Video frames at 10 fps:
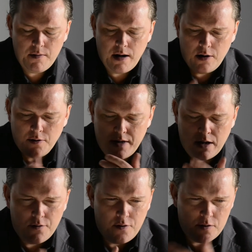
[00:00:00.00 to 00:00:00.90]
lot of
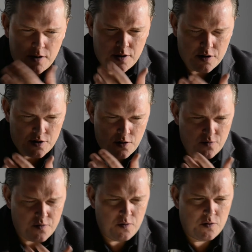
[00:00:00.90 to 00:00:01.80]
yellow fruit, such as stone
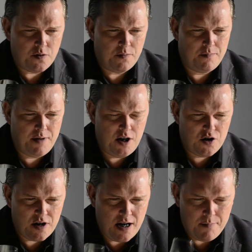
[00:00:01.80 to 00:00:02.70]
fruit,
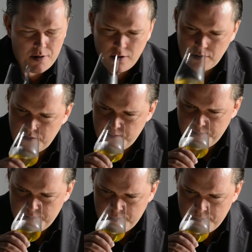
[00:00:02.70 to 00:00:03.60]
peach, apricot.
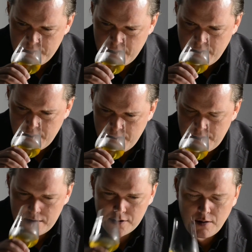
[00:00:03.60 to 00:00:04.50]

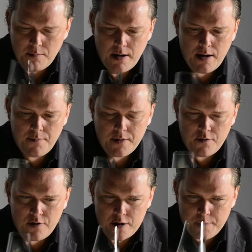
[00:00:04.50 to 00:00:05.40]
There's some
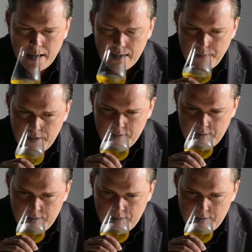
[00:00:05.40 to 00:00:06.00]
fresh pineapple in